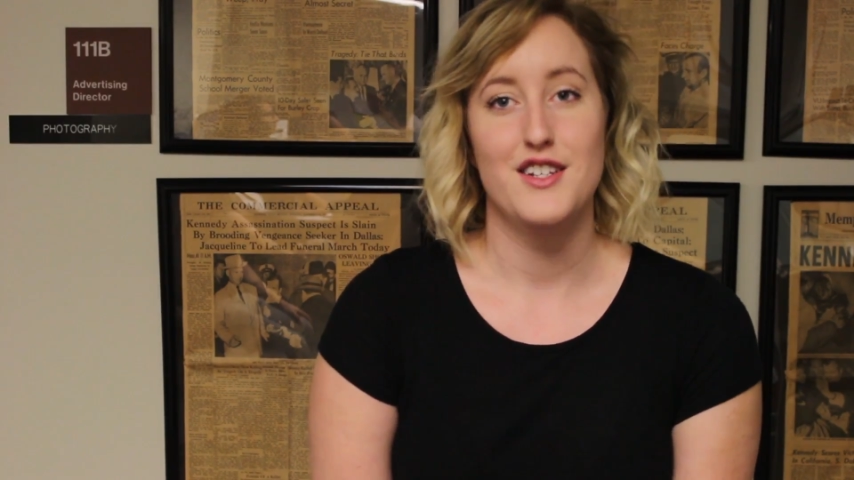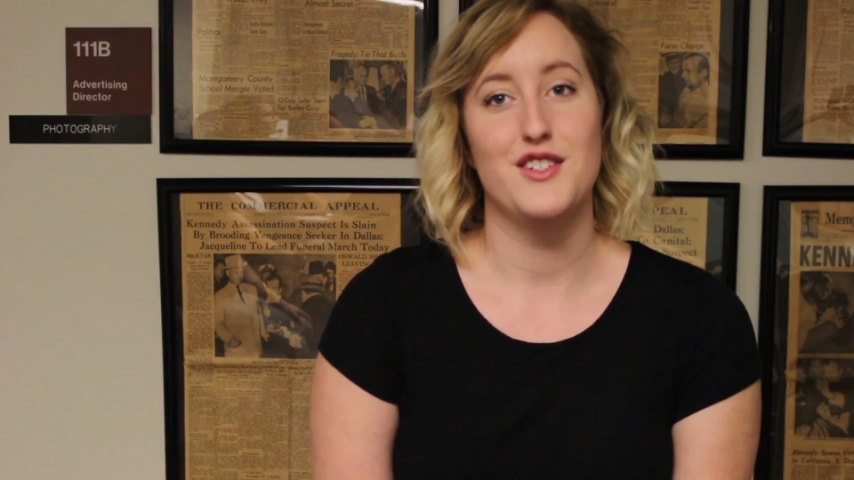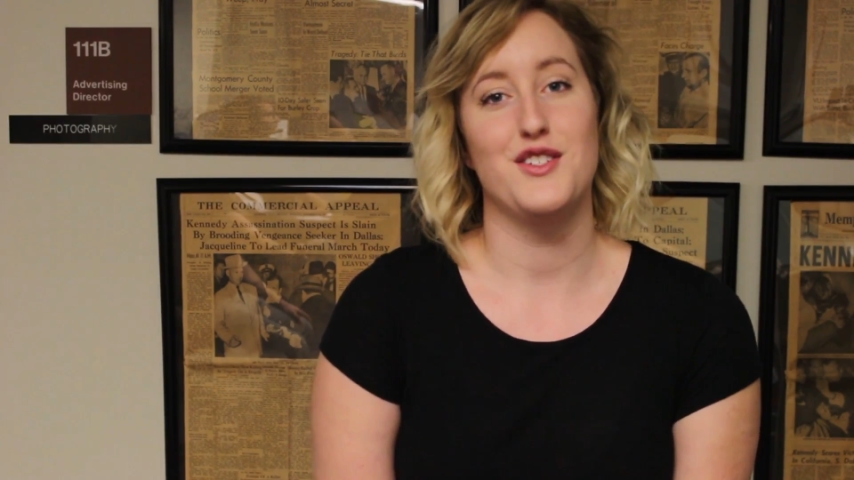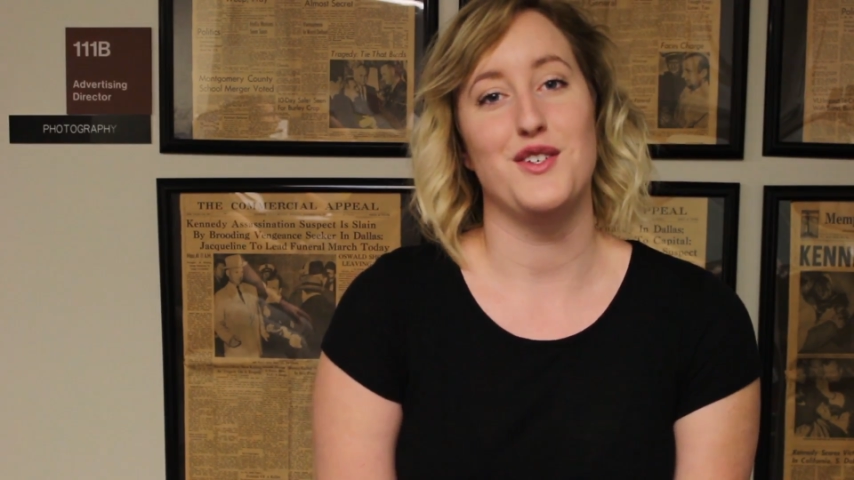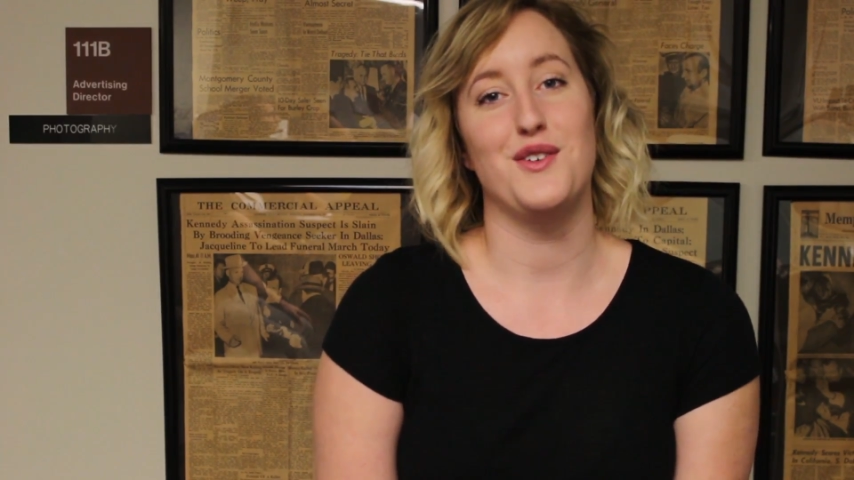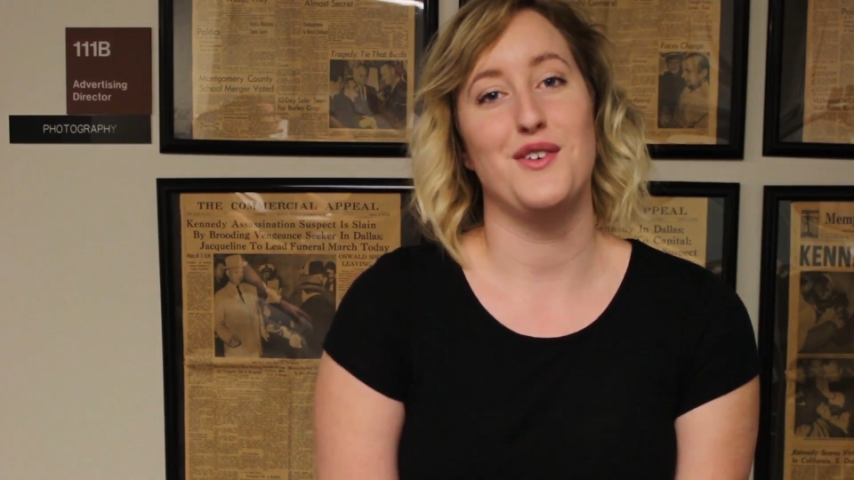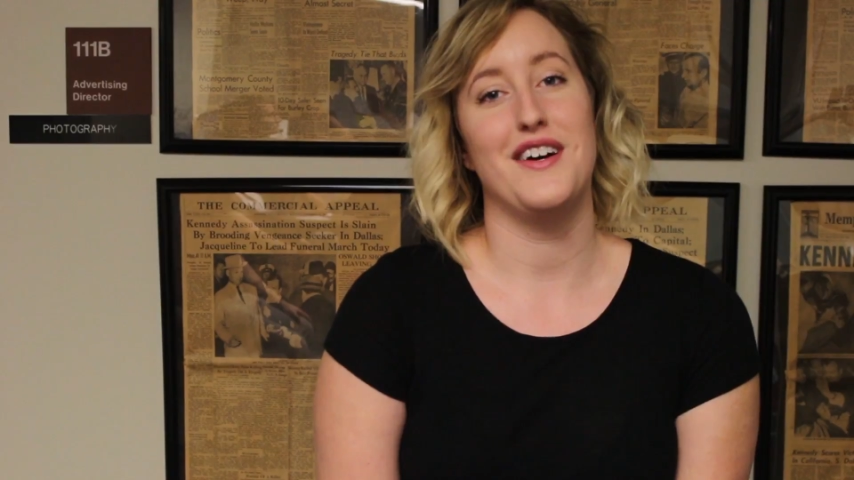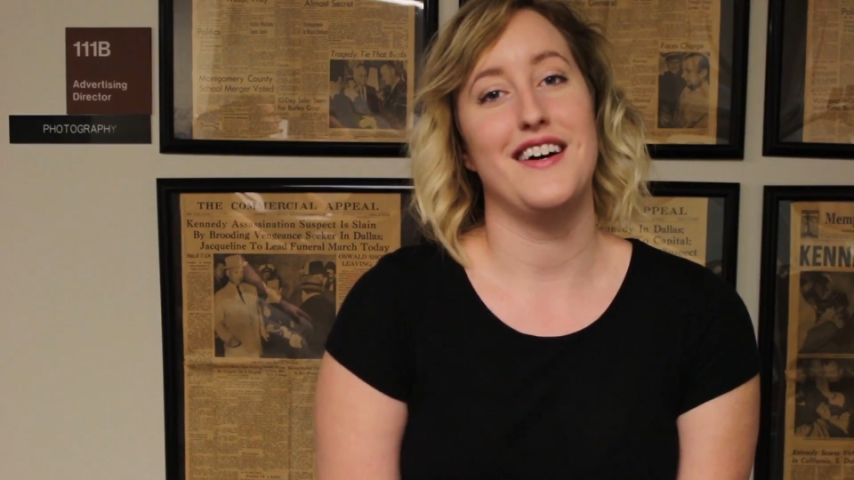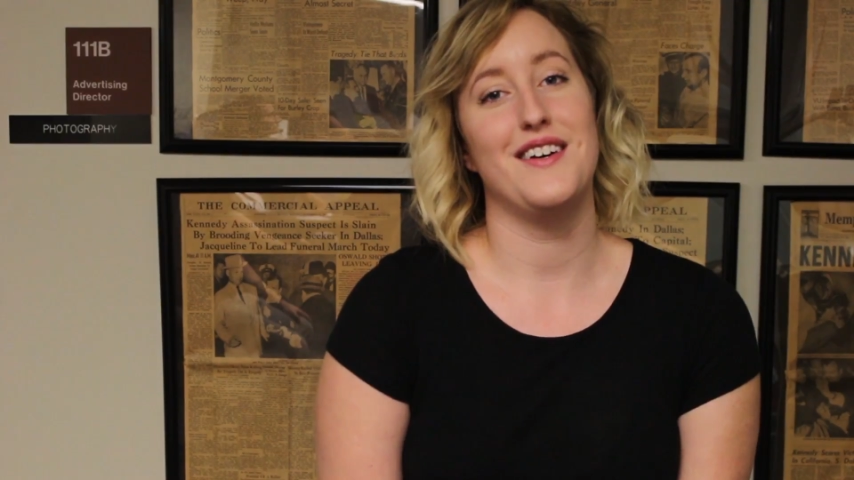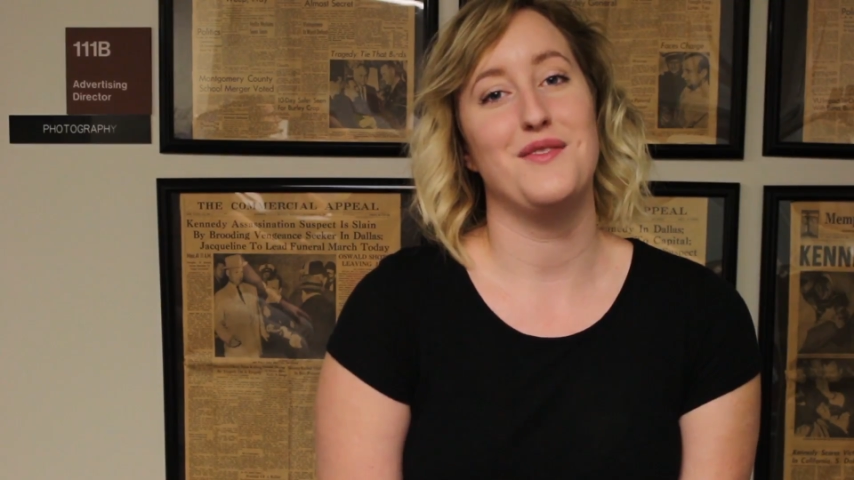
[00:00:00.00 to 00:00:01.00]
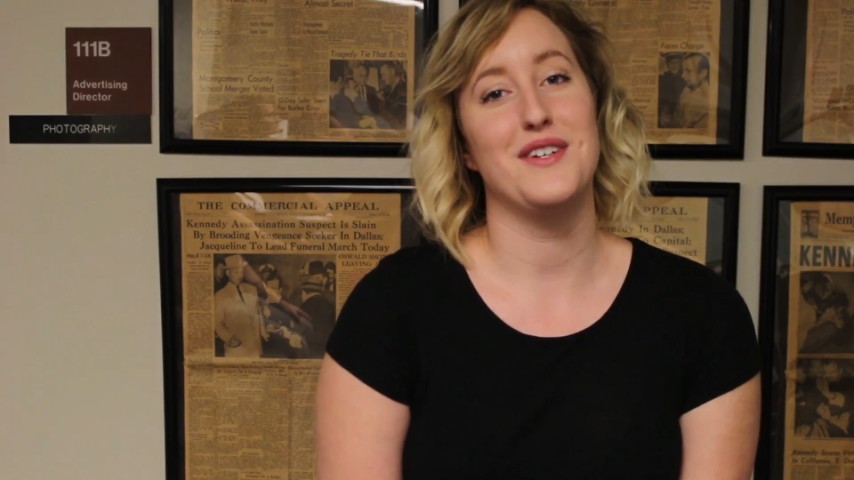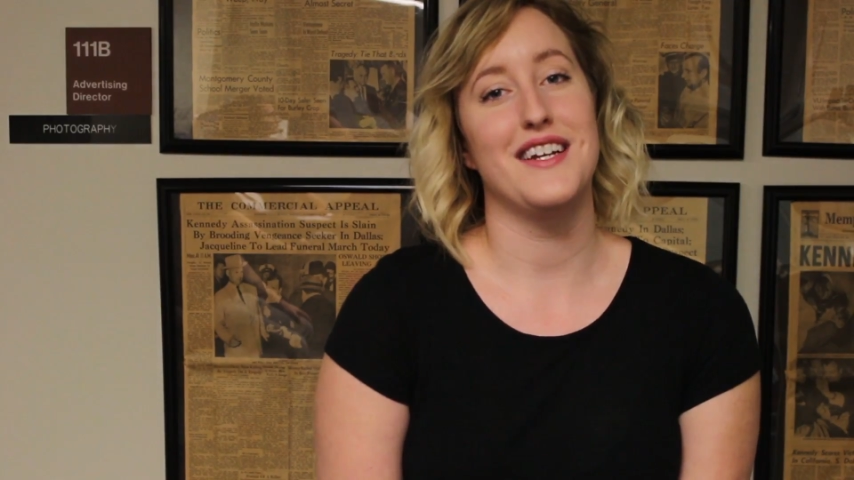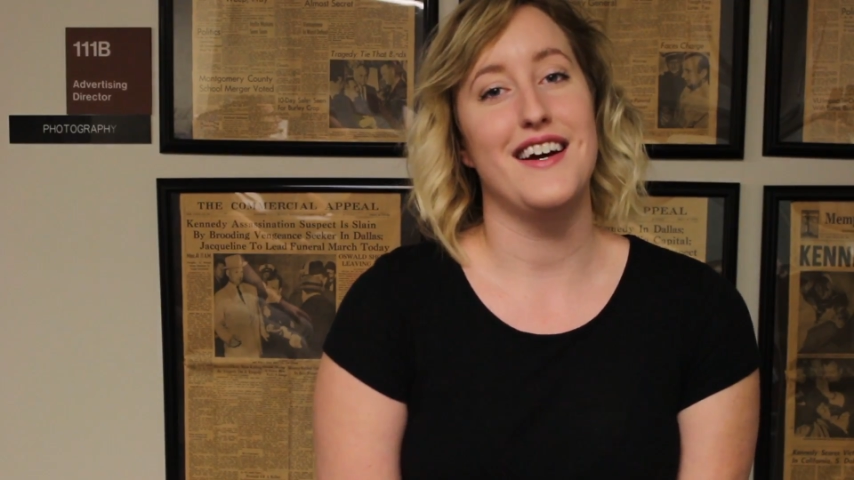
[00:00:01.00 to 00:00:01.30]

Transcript: So what